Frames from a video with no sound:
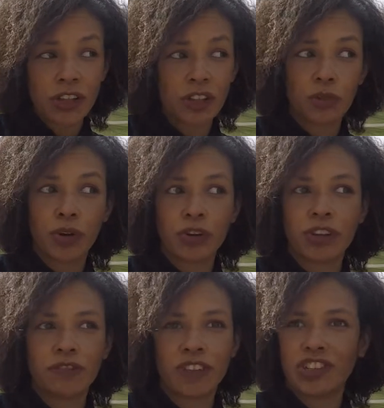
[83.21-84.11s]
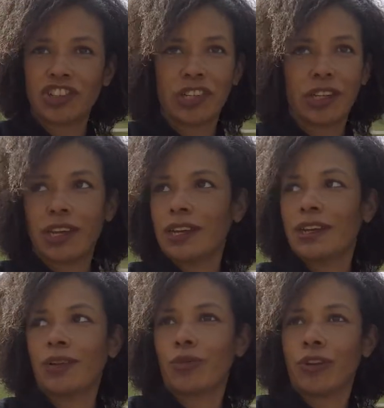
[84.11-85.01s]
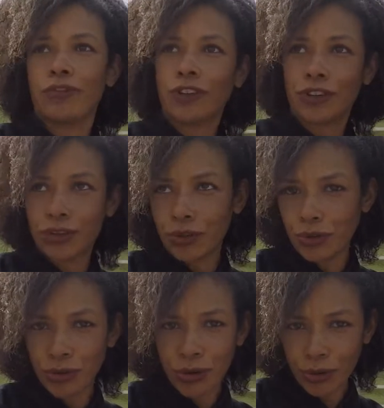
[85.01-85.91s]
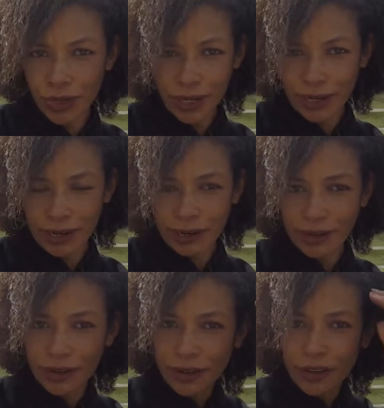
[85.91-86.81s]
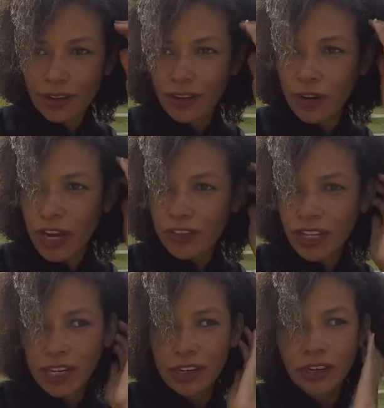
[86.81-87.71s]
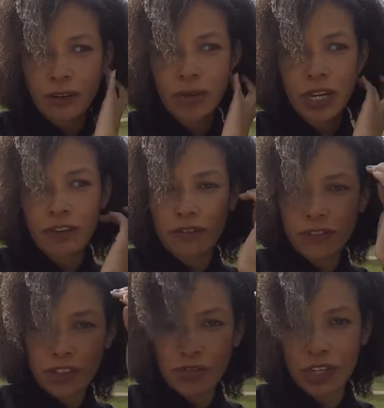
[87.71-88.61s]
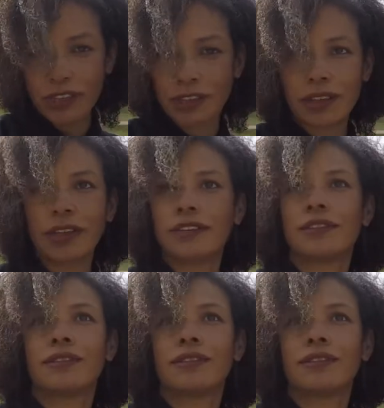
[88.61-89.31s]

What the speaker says: the Berne Convention, and like when Victor Hugo advocated on behalf of these rights, and like